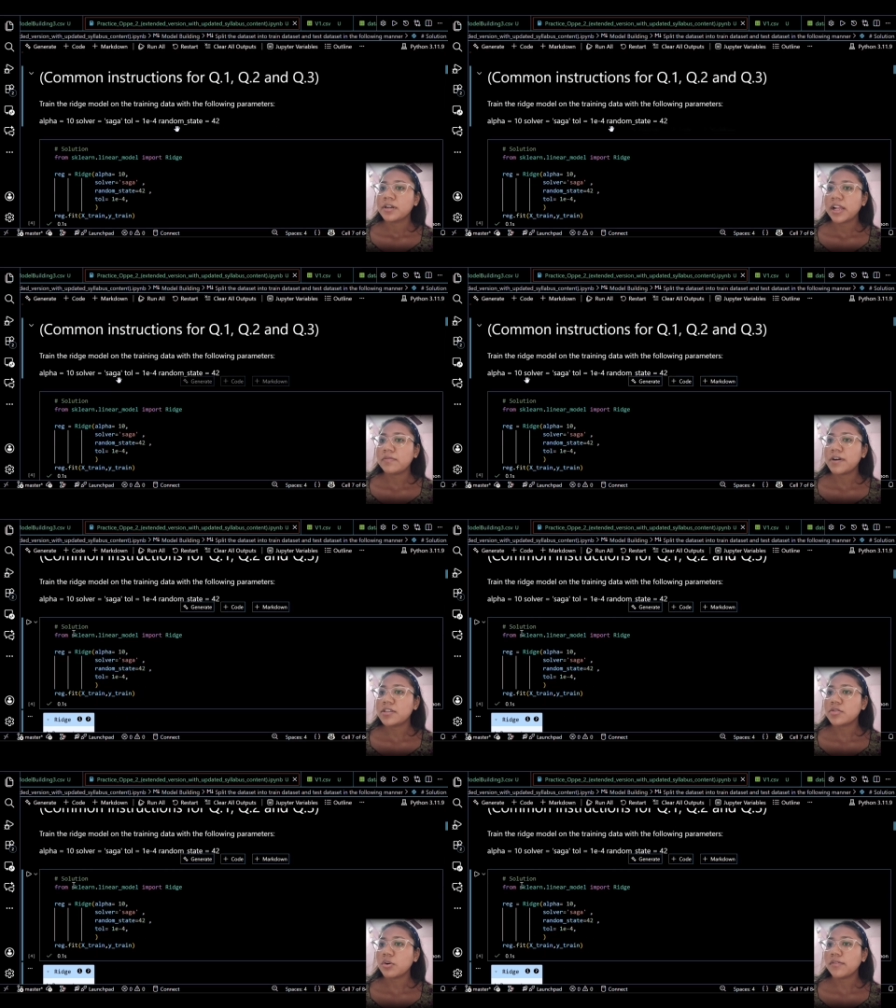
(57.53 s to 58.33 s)
Alpha,
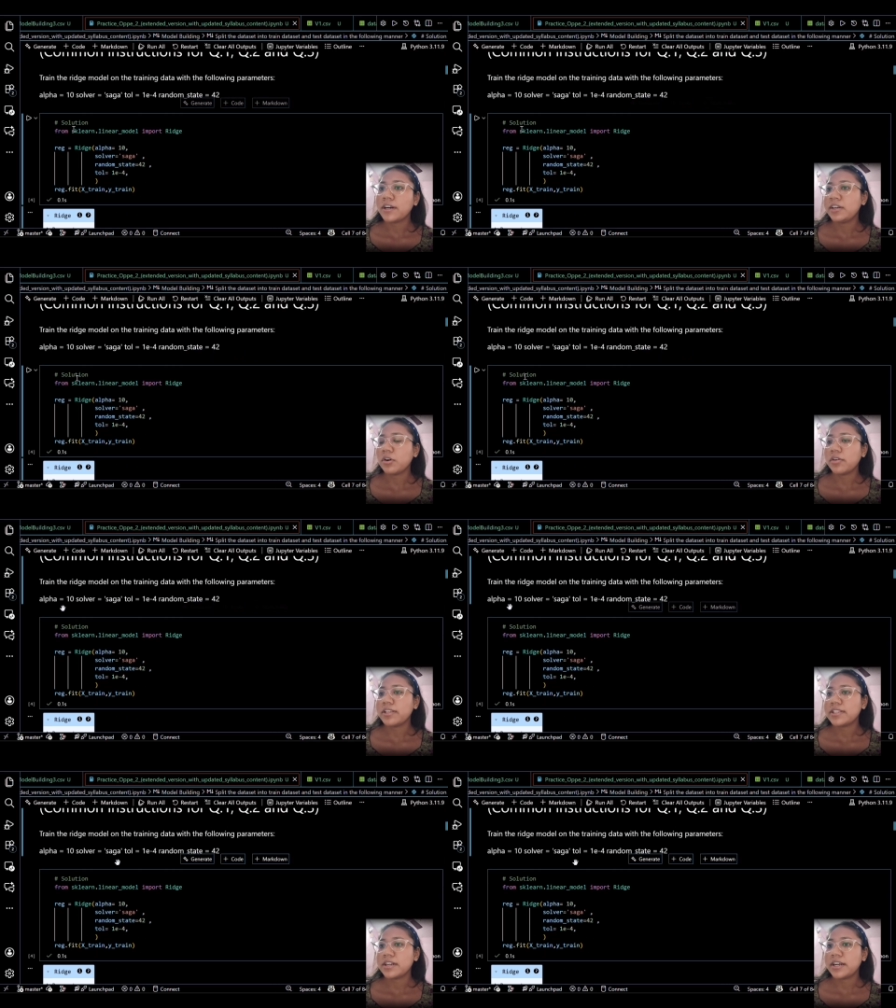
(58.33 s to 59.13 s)
solver, and
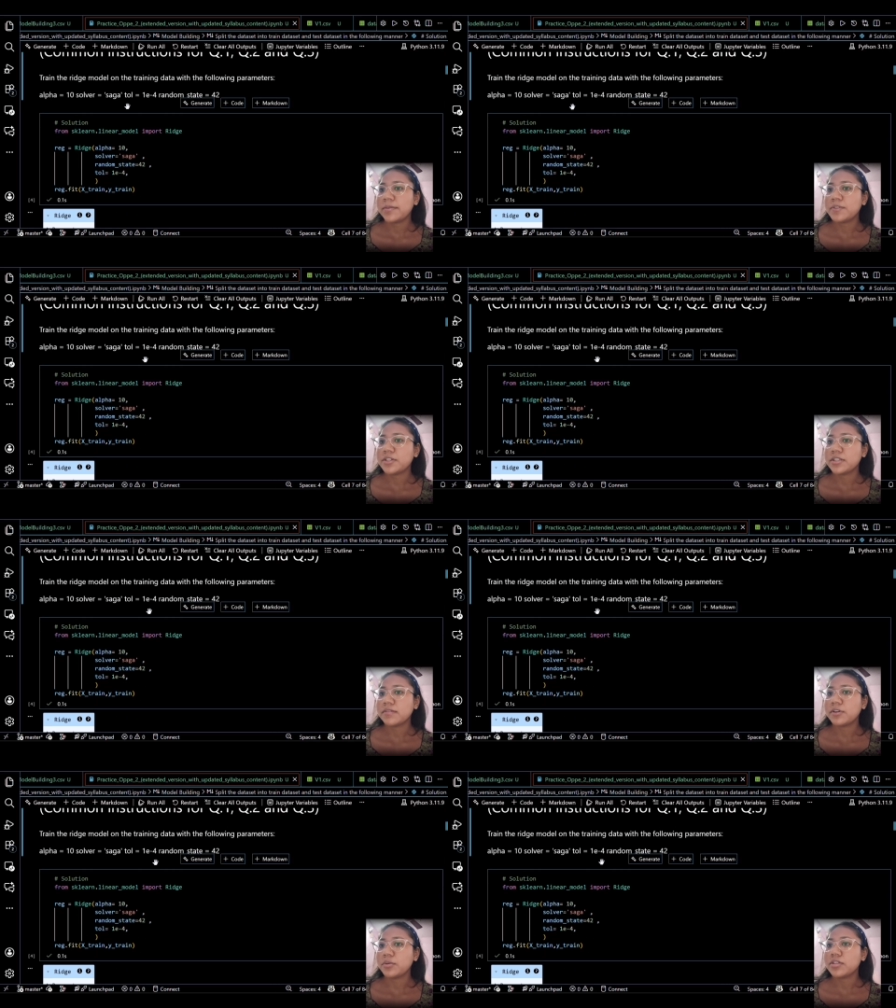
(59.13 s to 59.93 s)
tolerance, and random state is given to